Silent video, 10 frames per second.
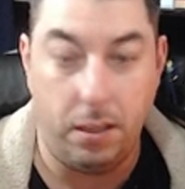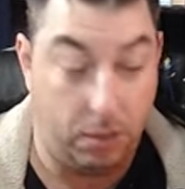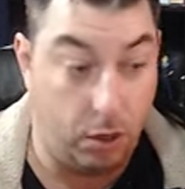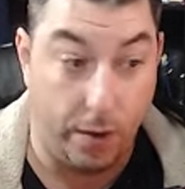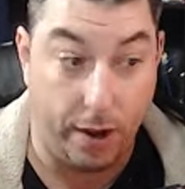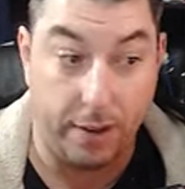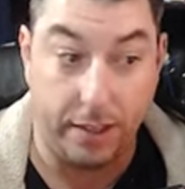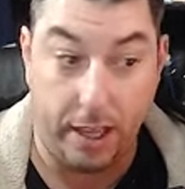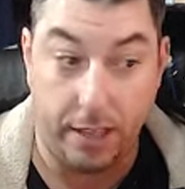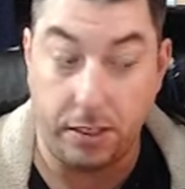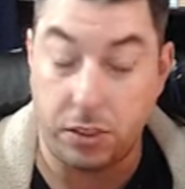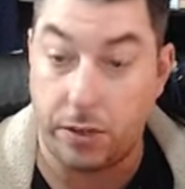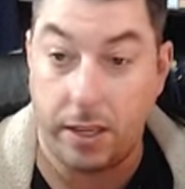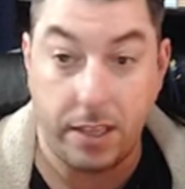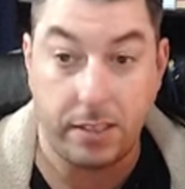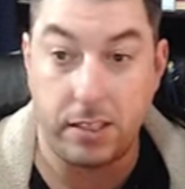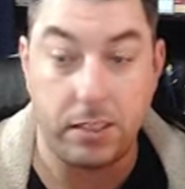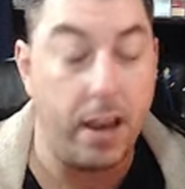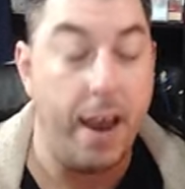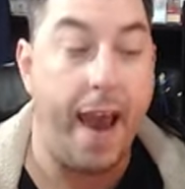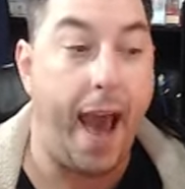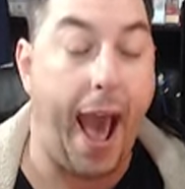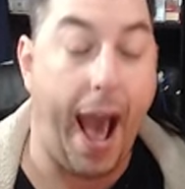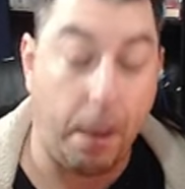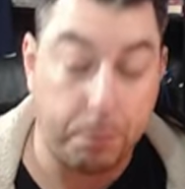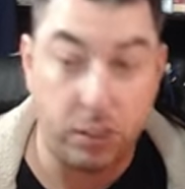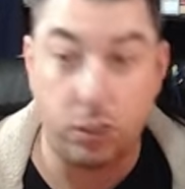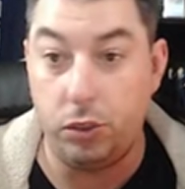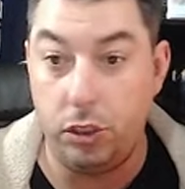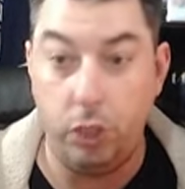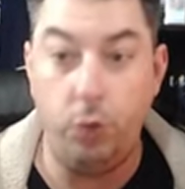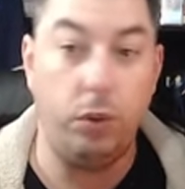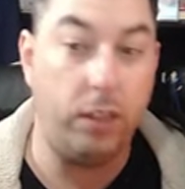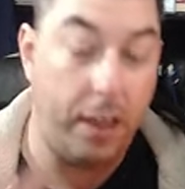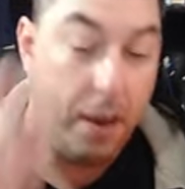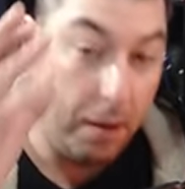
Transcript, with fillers: going on in the industry. This is absolutely